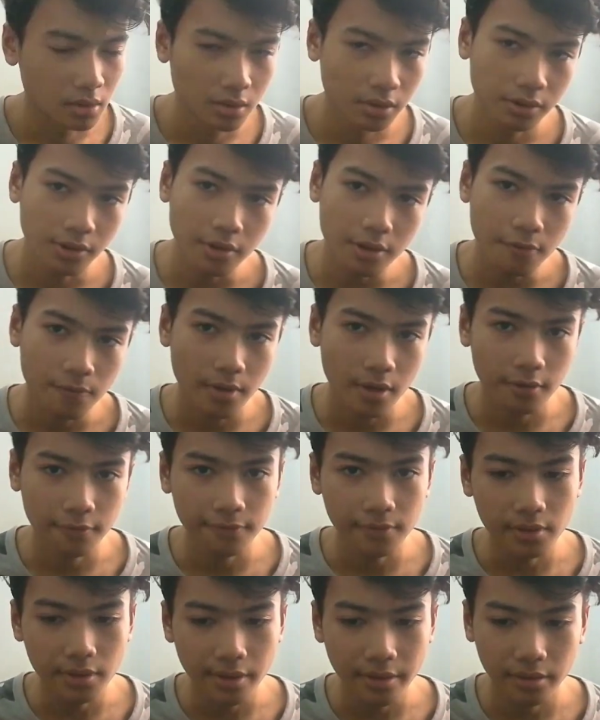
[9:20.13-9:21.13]
so anyway, I
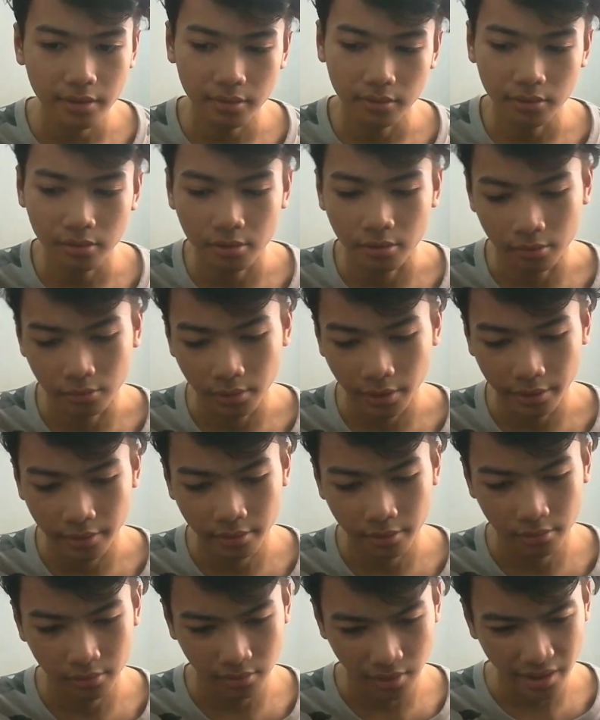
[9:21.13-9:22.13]
feel like, you know,
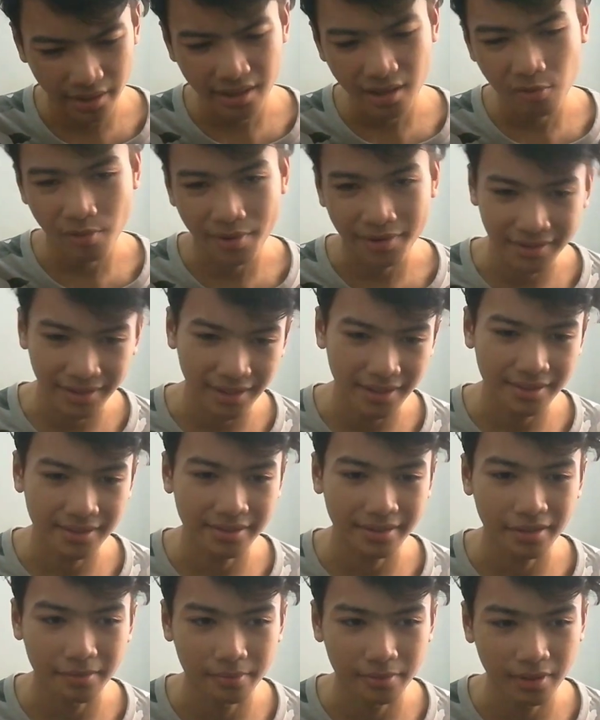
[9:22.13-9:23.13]
like I got one case
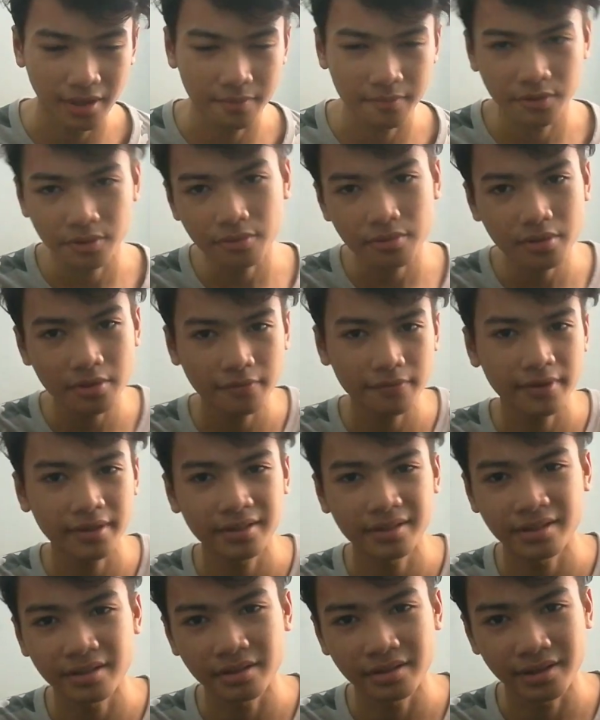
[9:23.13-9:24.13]
up. I'm sorry if I
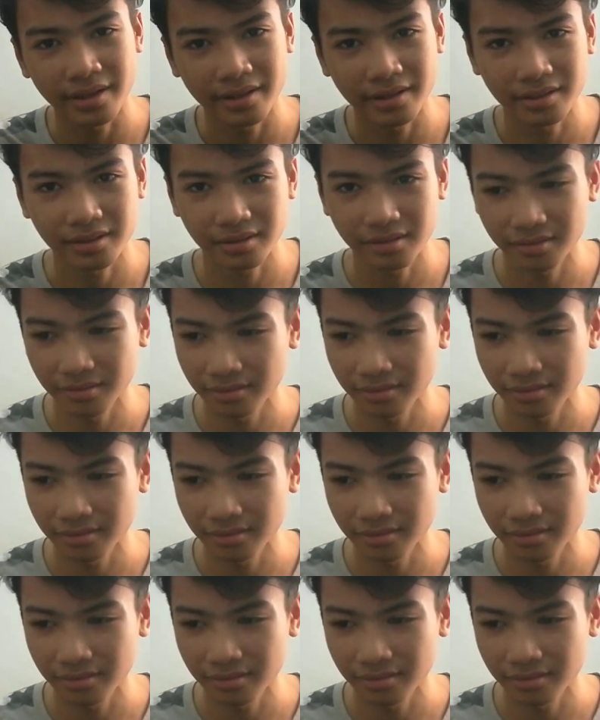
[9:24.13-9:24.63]
didn't like